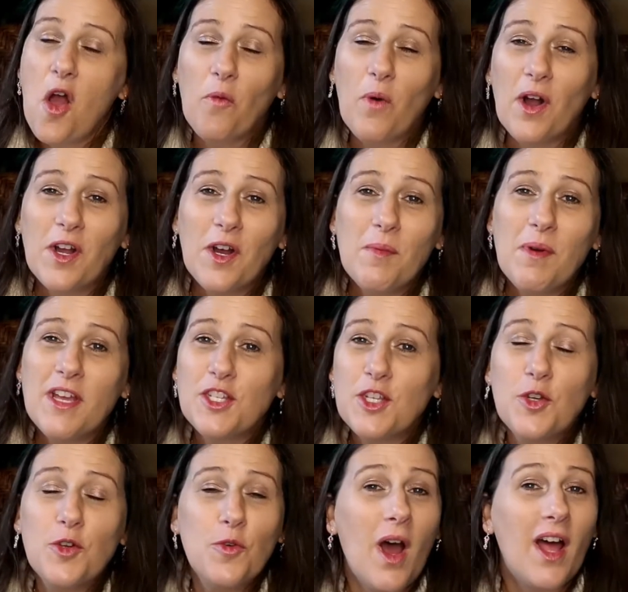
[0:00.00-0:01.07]
Welcome
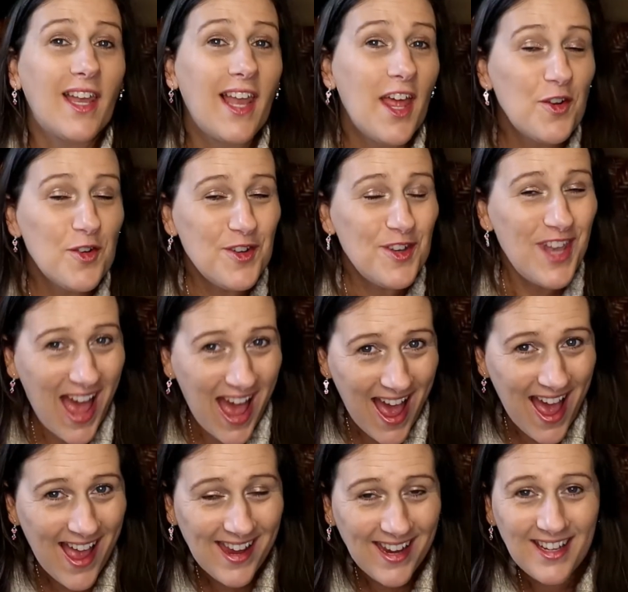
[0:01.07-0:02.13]
to letter
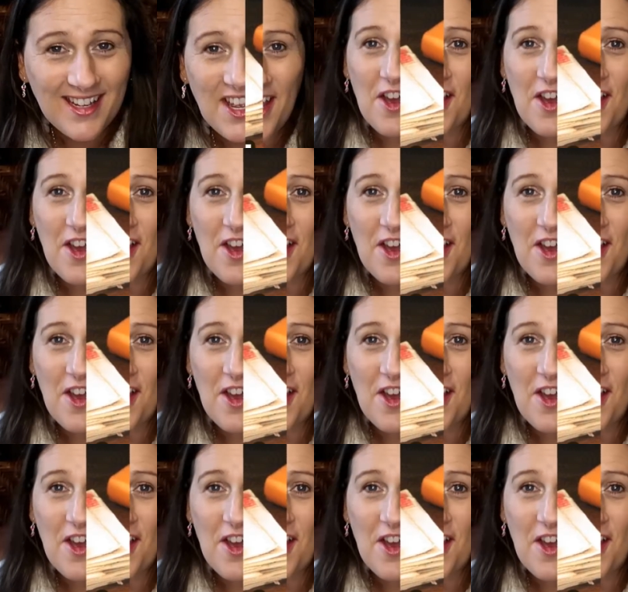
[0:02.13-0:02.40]
9